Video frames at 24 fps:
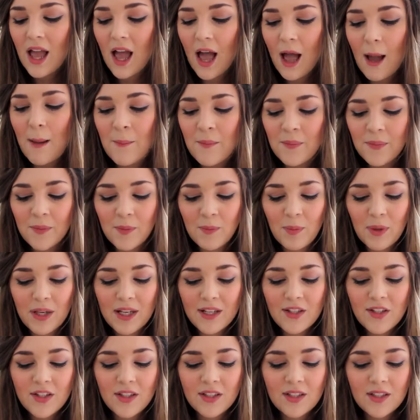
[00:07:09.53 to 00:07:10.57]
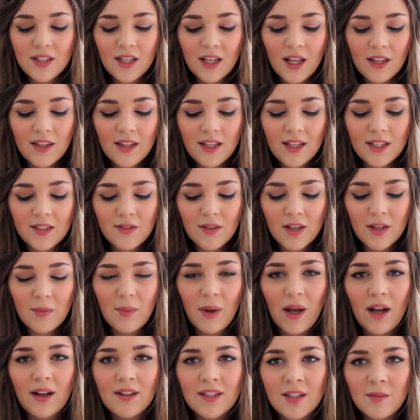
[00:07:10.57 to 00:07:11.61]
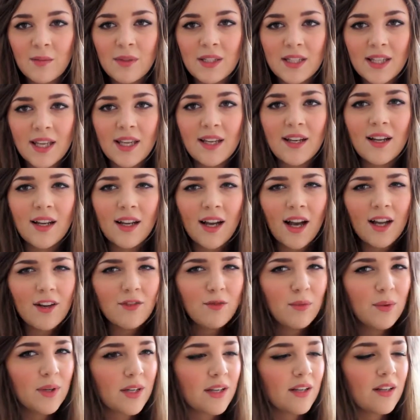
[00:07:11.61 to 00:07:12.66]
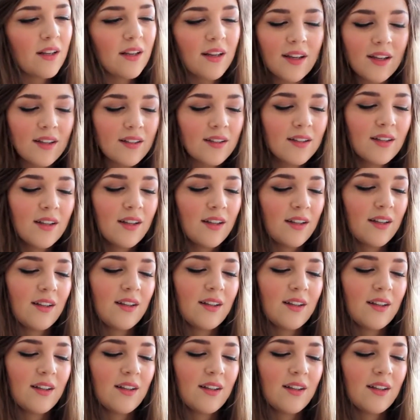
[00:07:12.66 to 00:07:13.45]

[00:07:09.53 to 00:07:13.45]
but I think it's really perked up my skin. I kind of want to look at